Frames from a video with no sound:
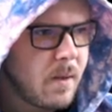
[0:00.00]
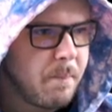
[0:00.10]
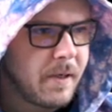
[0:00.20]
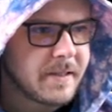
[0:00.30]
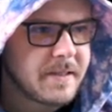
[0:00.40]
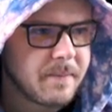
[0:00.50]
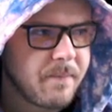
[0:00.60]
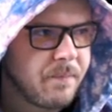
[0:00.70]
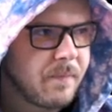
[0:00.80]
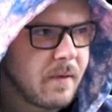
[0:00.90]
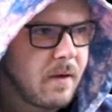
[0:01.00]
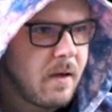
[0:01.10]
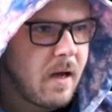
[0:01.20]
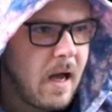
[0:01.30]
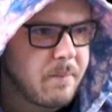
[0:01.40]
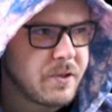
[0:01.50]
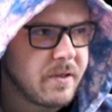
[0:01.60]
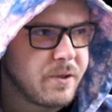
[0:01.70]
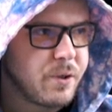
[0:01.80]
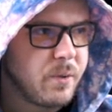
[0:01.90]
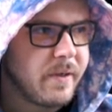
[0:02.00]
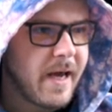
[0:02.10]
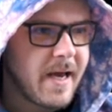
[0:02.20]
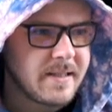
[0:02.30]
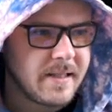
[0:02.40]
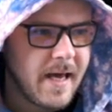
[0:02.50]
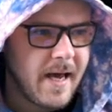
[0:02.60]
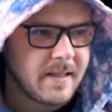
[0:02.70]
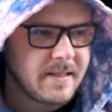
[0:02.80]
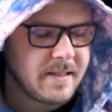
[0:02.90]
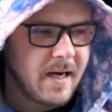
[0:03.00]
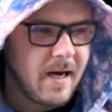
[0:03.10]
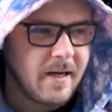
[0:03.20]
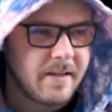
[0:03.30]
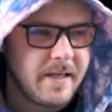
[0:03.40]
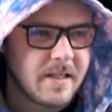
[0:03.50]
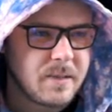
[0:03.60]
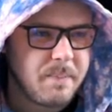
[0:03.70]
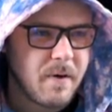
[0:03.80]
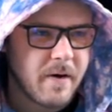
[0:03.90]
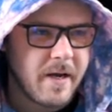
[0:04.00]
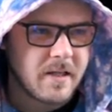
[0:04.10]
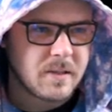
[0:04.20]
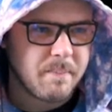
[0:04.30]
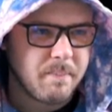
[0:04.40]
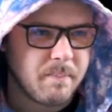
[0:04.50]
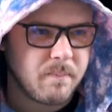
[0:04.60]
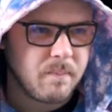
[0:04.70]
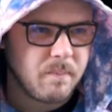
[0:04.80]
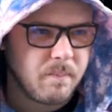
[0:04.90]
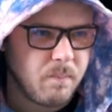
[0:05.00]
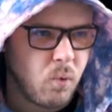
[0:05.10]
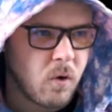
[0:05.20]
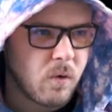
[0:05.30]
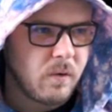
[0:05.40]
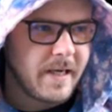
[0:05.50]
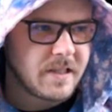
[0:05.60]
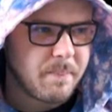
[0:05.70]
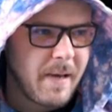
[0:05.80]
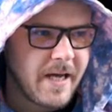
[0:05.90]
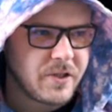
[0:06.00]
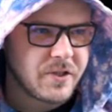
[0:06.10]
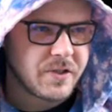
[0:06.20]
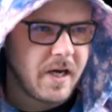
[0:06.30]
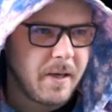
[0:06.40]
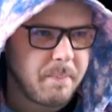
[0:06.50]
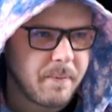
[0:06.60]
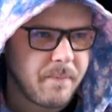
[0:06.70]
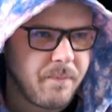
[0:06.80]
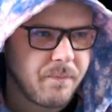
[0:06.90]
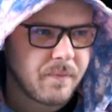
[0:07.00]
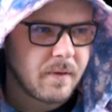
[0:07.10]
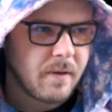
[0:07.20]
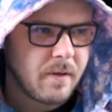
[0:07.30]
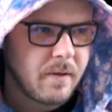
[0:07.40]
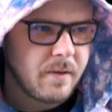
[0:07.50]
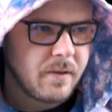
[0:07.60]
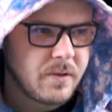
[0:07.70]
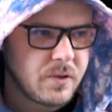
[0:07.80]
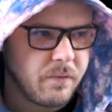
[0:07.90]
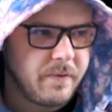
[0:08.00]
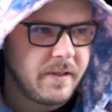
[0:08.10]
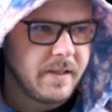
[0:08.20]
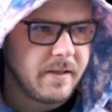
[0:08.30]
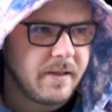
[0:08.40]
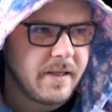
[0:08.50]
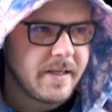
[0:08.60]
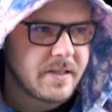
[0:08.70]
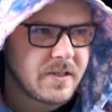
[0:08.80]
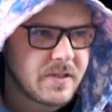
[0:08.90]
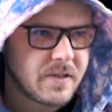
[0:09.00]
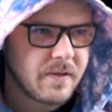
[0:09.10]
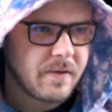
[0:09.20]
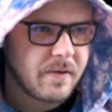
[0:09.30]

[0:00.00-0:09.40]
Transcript: But... I'm just going to show you guys that uh, the experience more or less matches up. So if he did this...